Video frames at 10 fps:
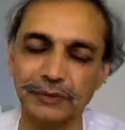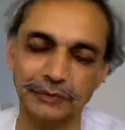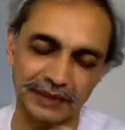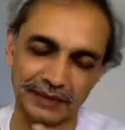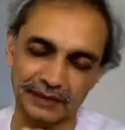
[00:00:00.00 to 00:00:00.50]

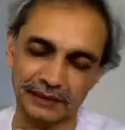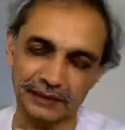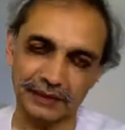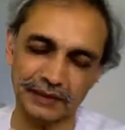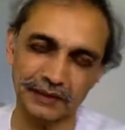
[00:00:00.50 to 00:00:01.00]
being, you
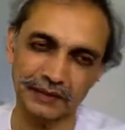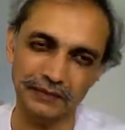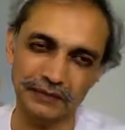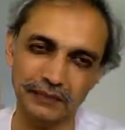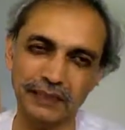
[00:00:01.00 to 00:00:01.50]
see,
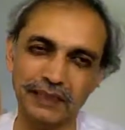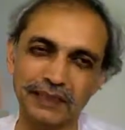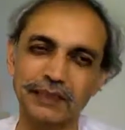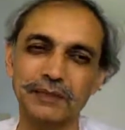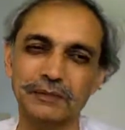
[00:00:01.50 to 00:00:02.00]
from
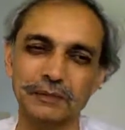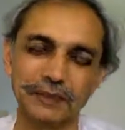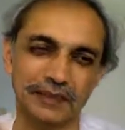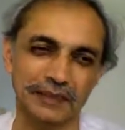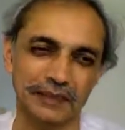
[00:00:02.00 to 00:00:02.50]
another human being.